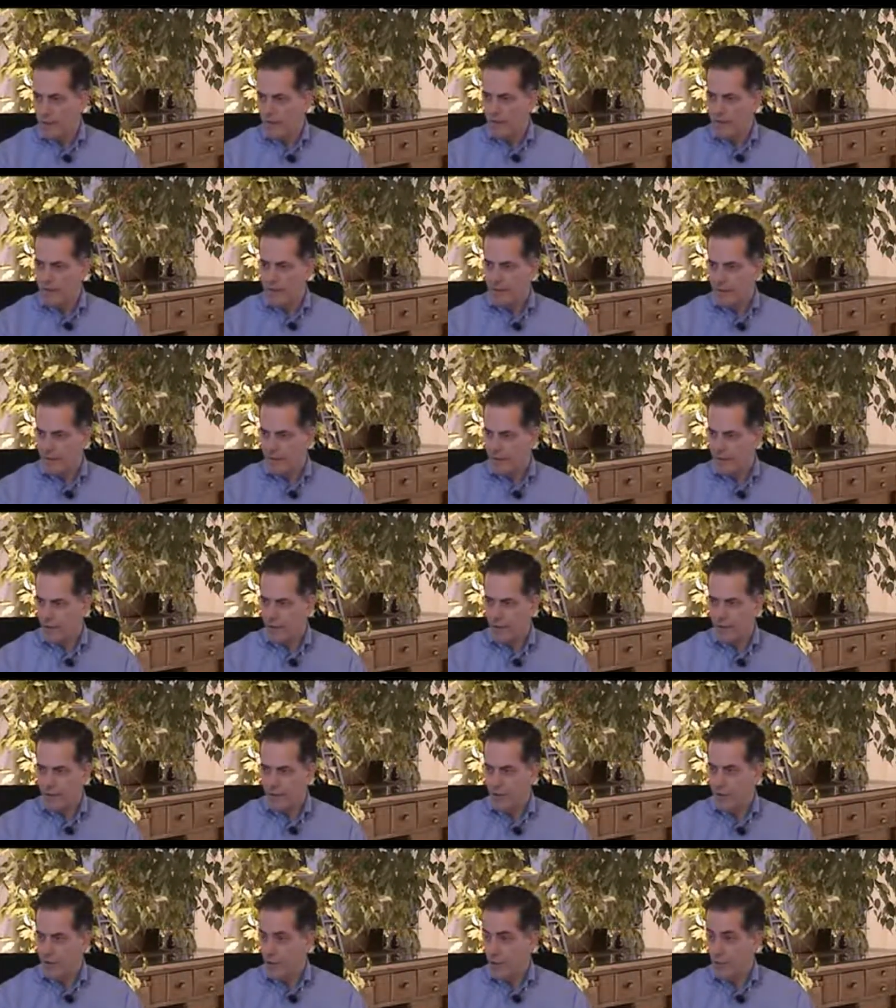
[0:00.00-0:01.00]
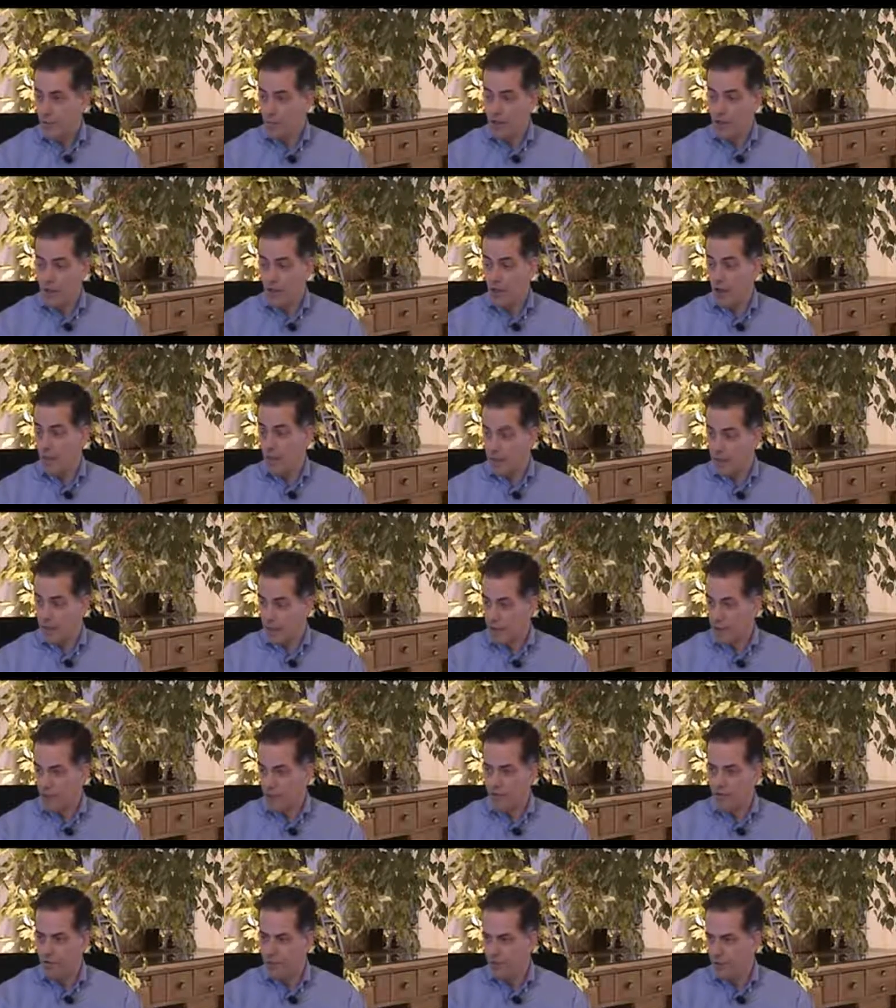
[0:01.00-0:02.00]
You heard the term gumming
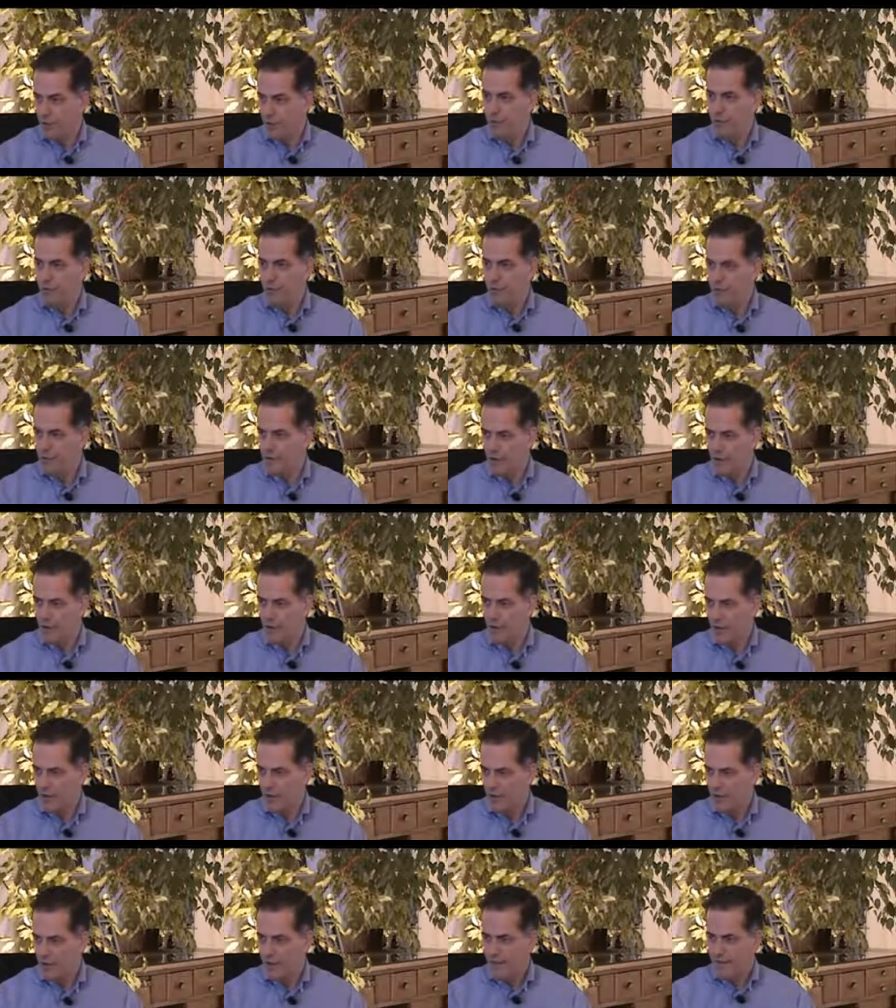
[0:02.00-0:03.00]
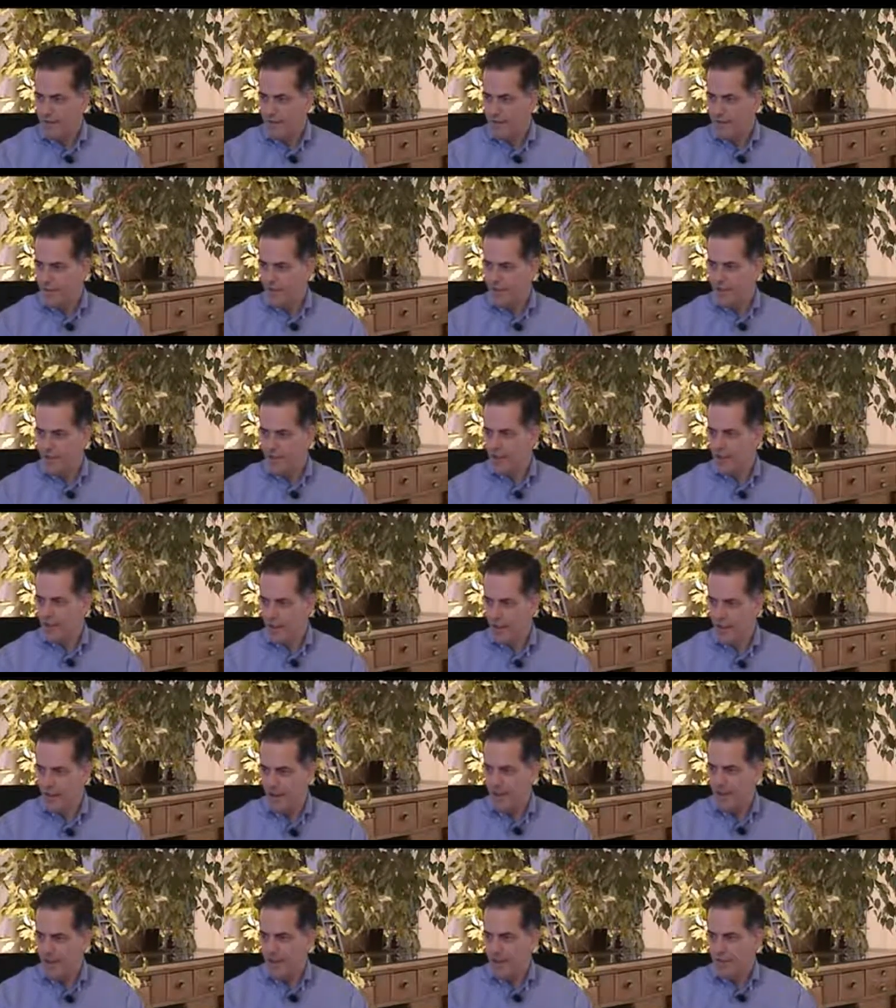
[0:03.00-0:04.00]
their food. So that's
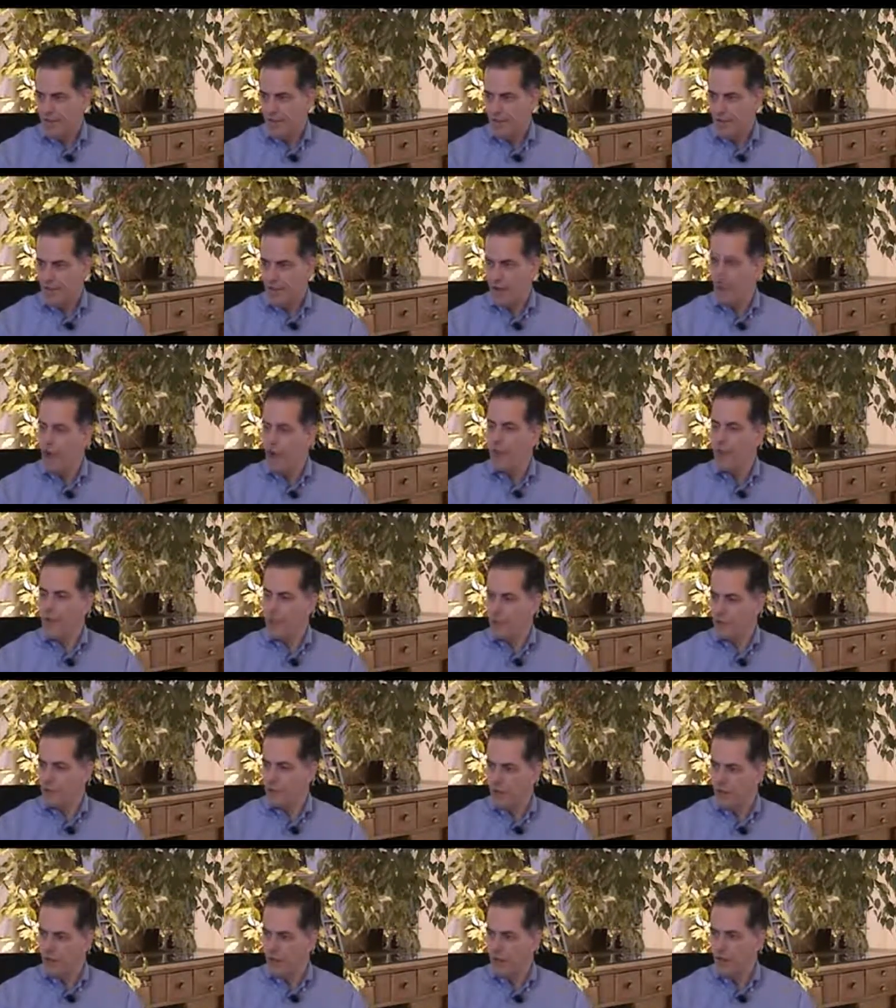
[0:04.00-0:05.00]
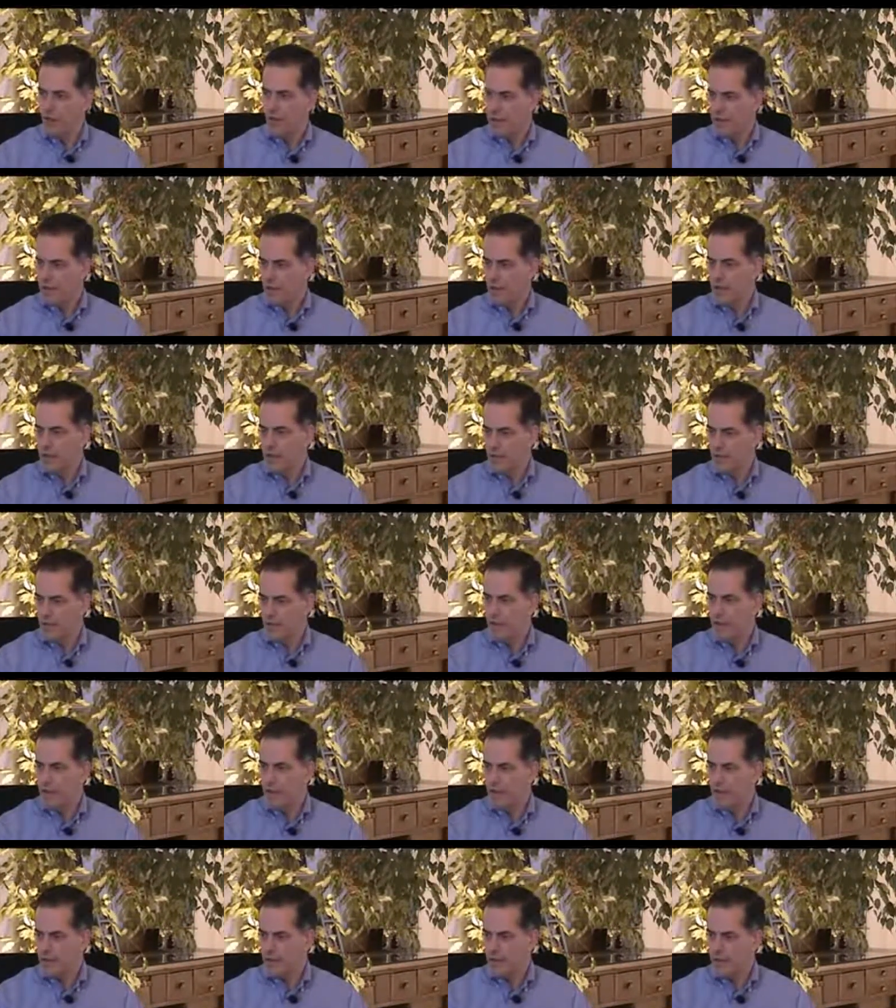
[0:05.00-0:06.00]
so the health issue there is that it's
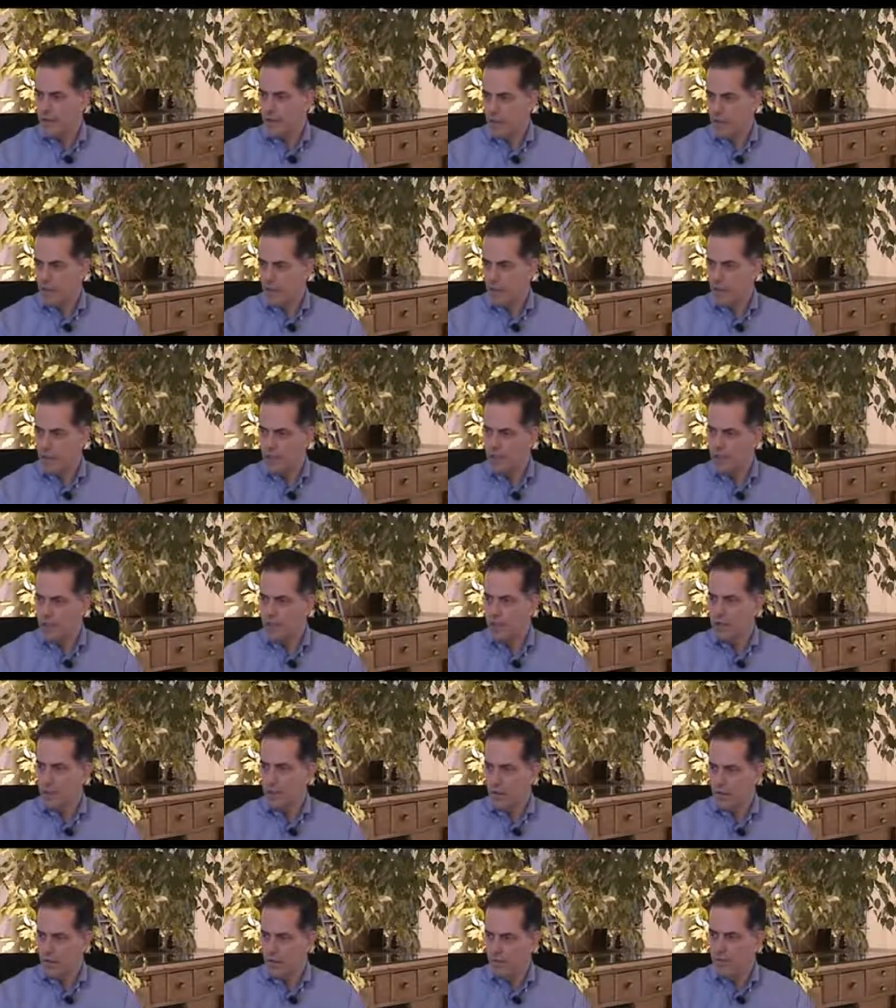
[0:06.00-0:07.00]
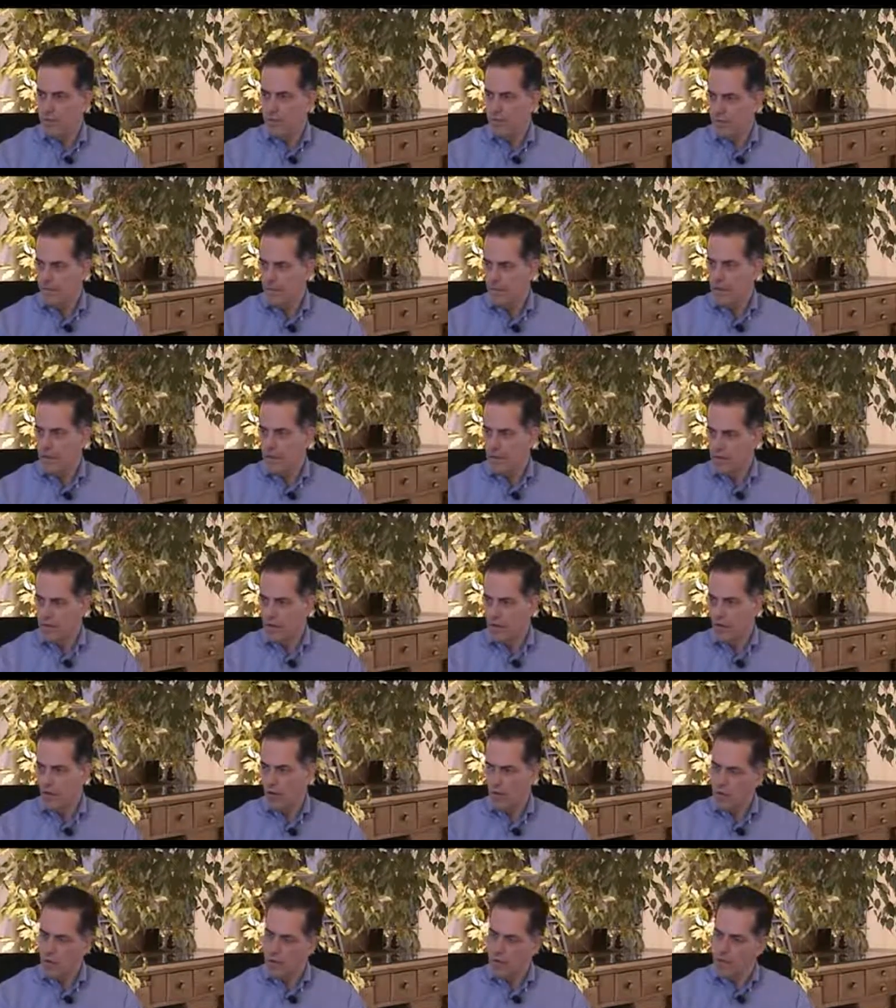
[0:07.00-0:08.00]
affecting the digestion of it.
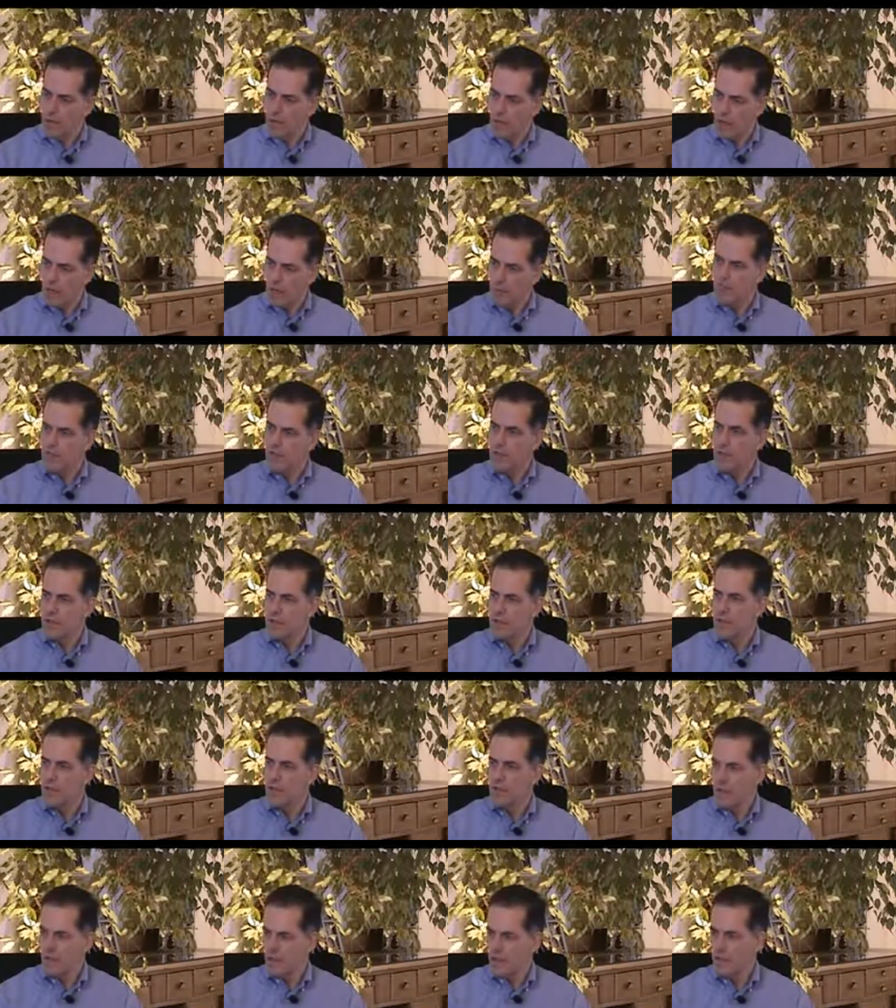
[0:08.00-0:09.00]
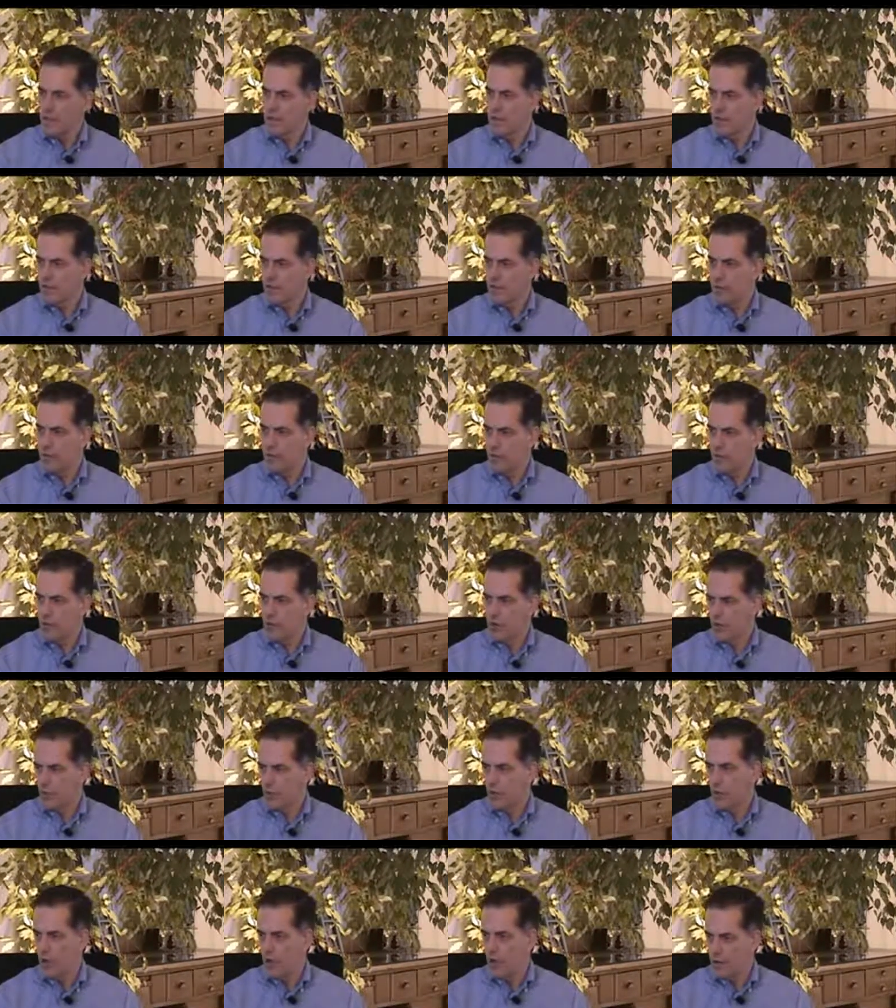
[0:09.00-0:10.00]
So gum disease leads to
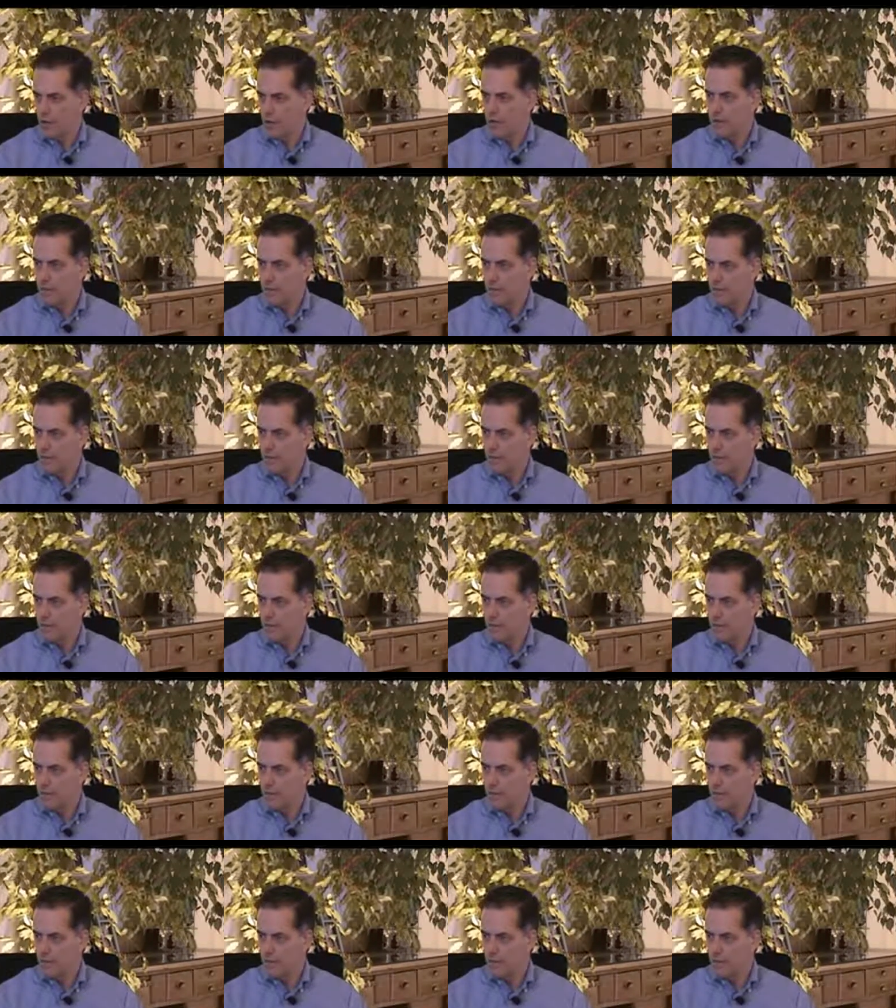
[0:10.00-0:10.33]
tooth loss.